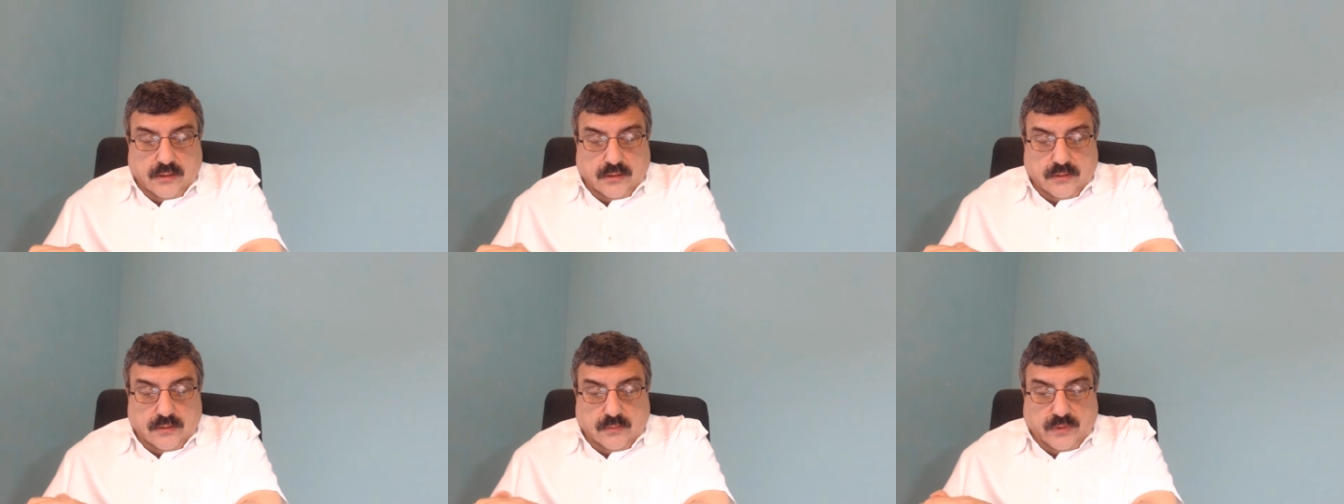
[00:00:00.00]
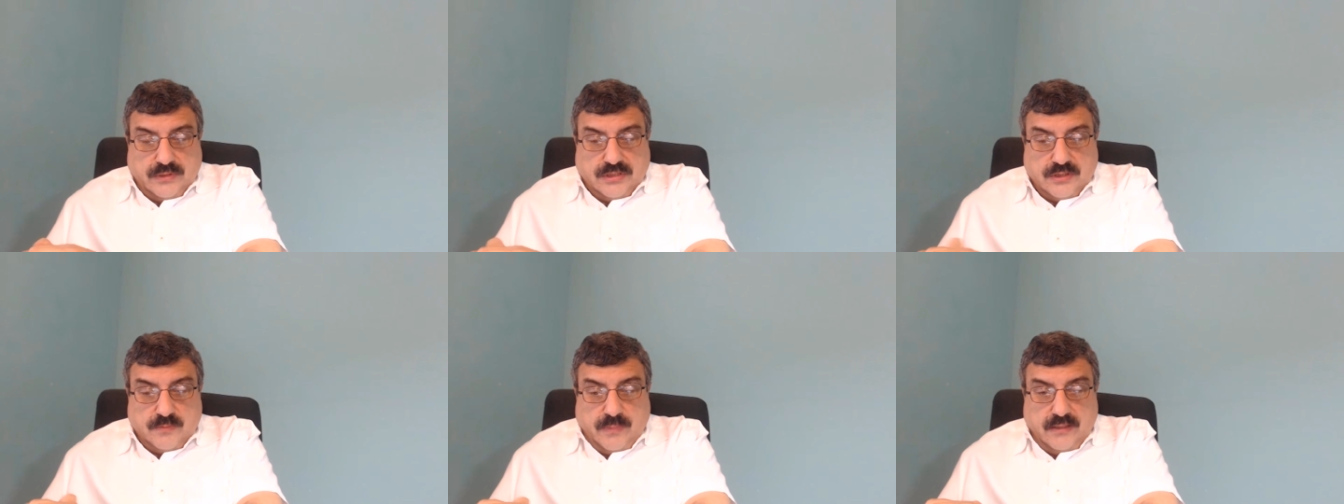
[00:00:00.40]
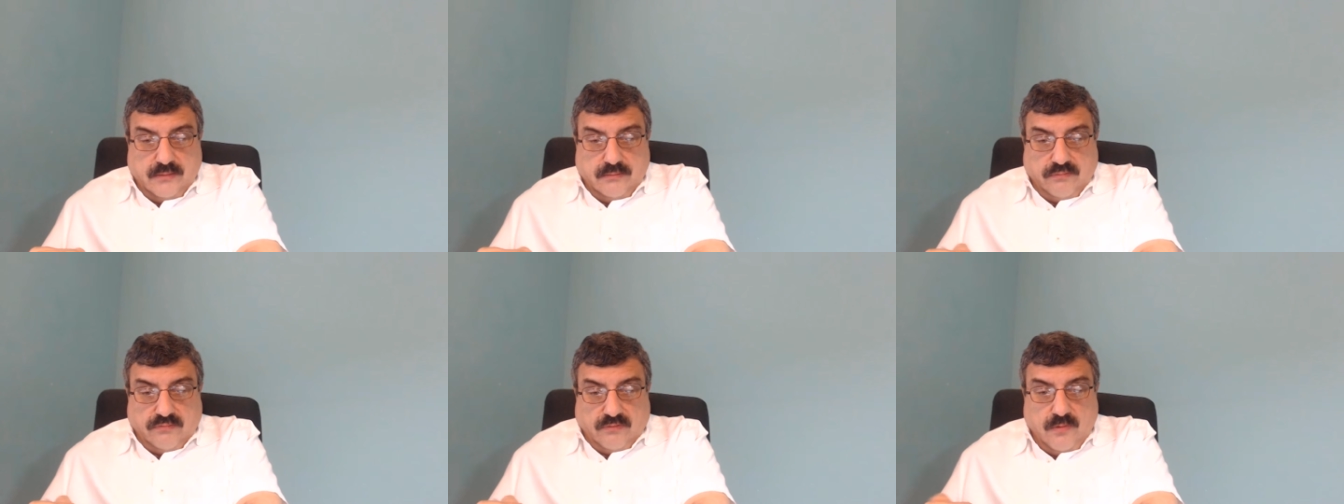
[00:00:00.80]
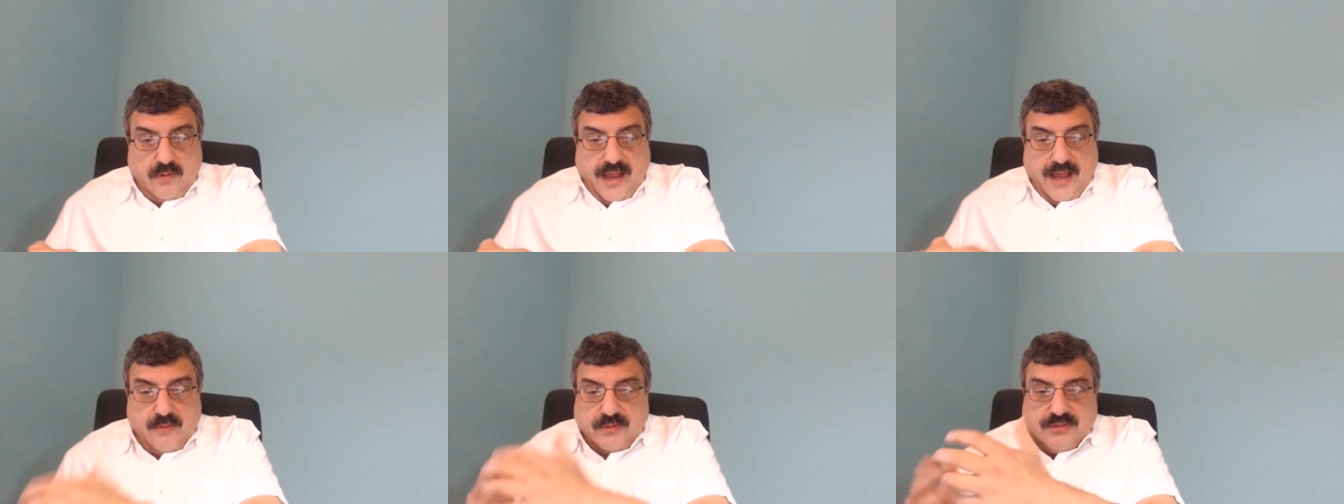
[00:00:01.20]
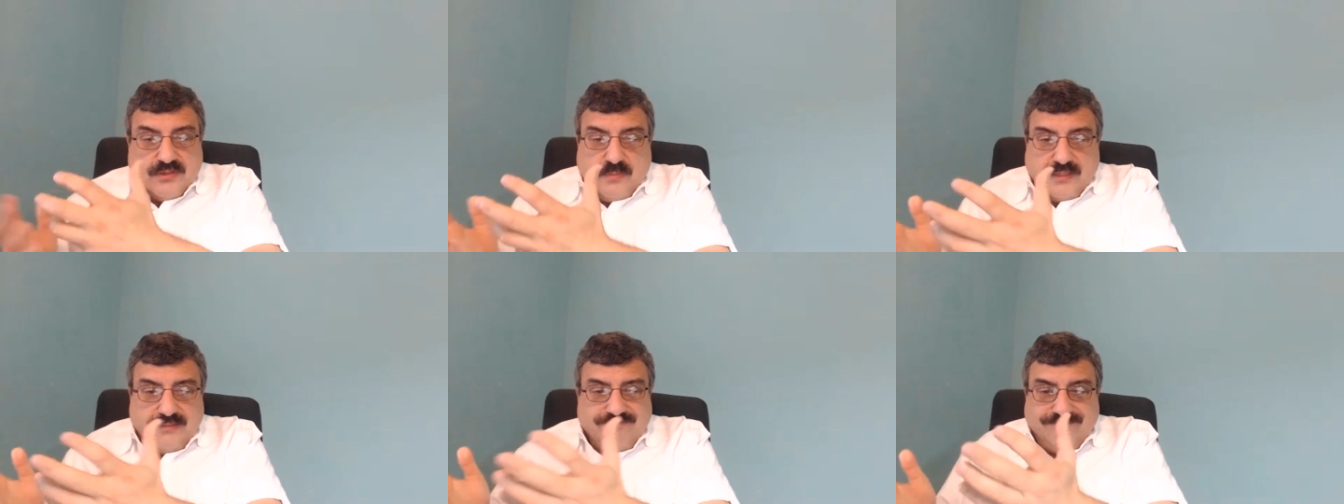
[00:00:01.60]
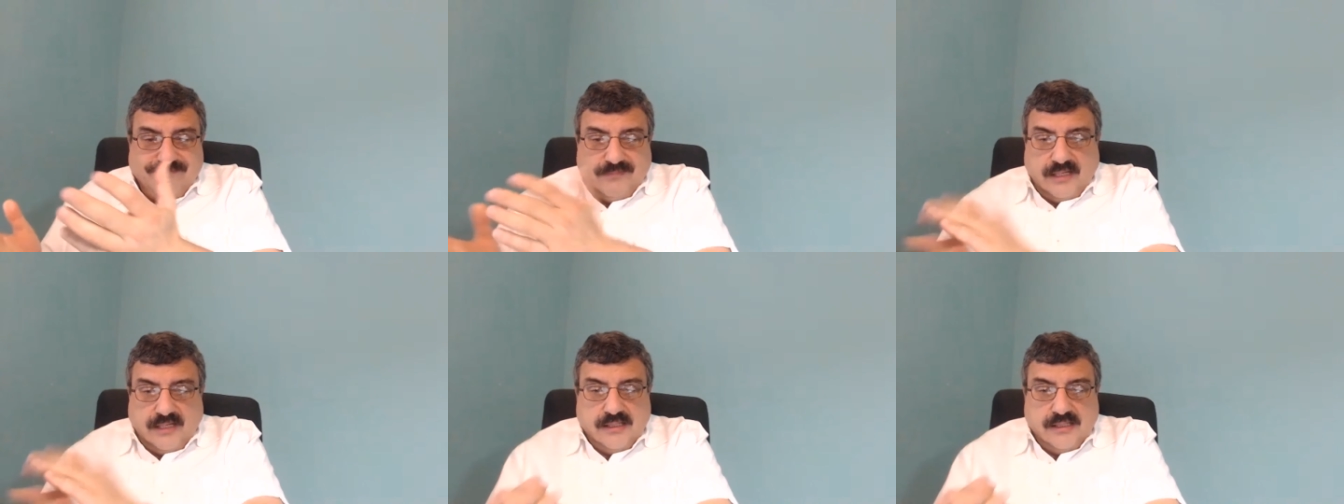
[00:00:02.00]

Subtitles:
which has been thrown out, which has been,